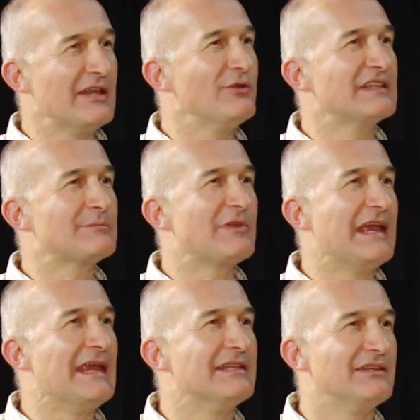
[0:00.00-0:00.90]
Can you
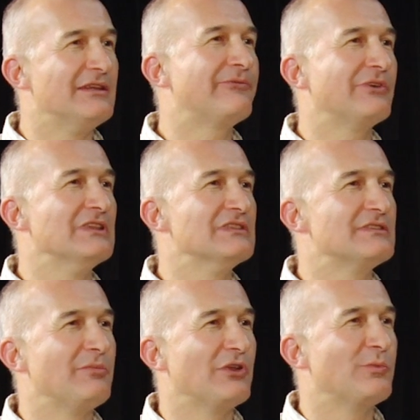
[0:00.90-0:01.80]
explain the
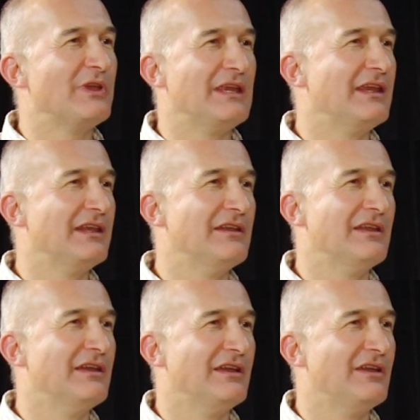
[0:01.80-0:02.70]
difference
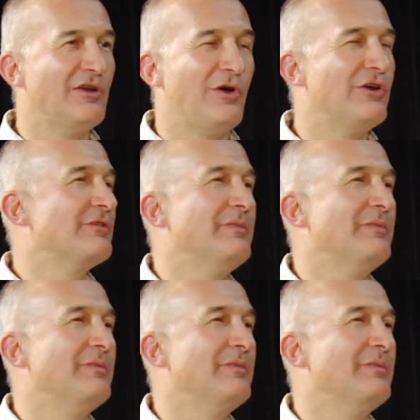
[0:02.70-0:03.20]
between uh,